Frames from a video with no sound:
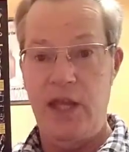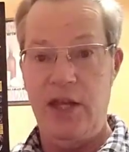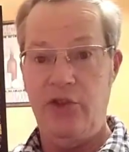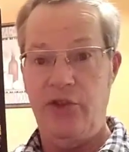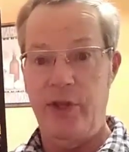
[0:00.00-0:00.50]

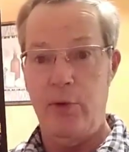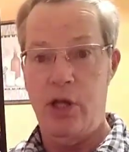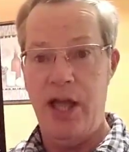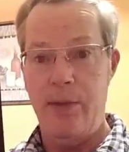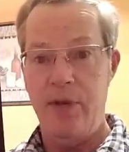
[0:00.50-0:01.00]
it is a
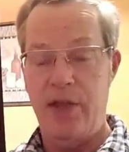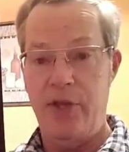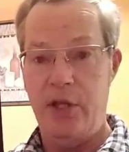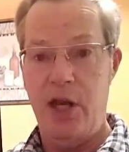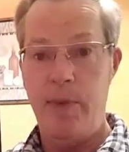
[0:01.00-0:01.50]
seminal album. I
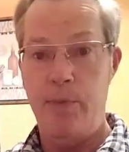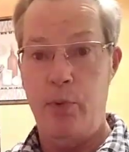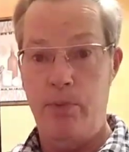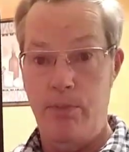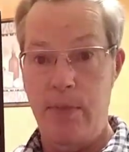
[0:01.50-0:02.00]
think a lot of
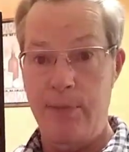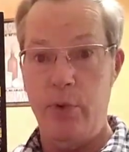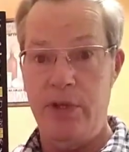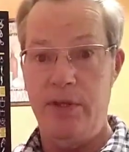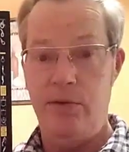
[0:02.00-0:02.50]
people maybe
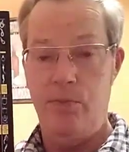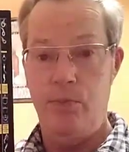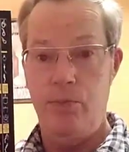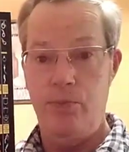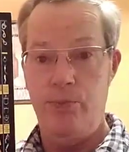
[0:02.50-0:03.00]
would
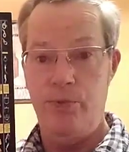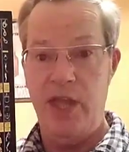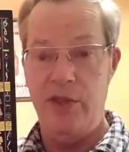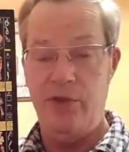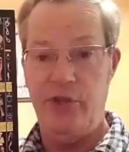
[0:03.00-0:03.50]

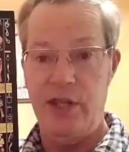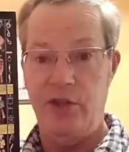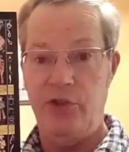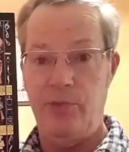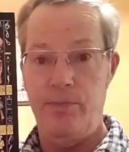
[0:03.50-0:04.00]
they say
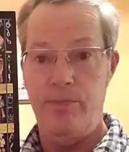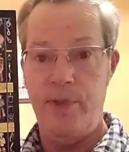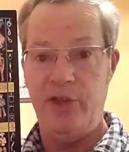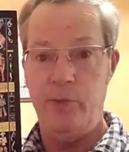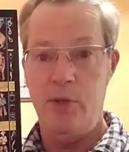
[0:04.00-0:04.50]
this is
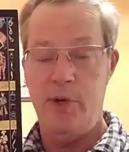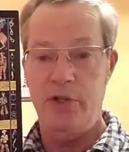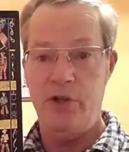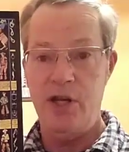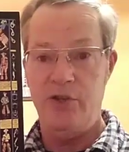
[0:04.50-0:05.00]
possibly the
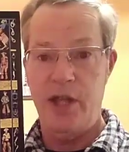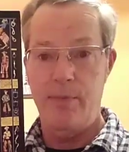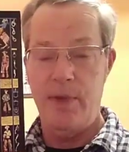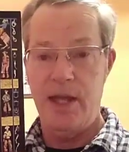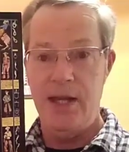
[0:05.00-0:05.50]
Byrds' greatest
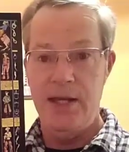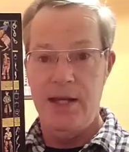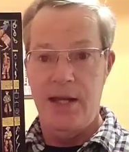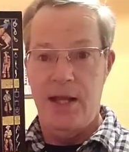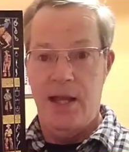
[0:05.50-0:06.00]
album.
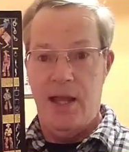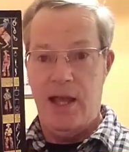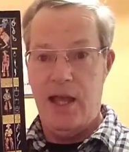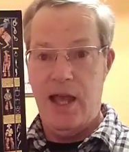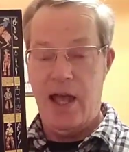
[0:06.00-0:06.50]

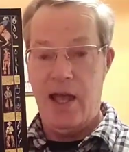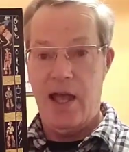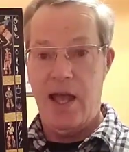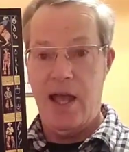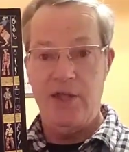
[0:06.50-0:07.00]
I, uh,
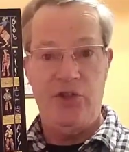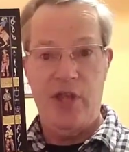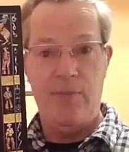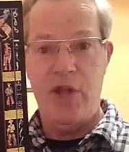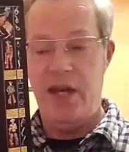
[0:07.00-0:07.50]
I just
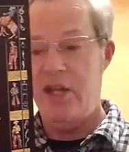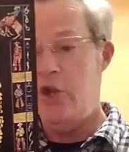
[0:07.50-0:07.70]
am not a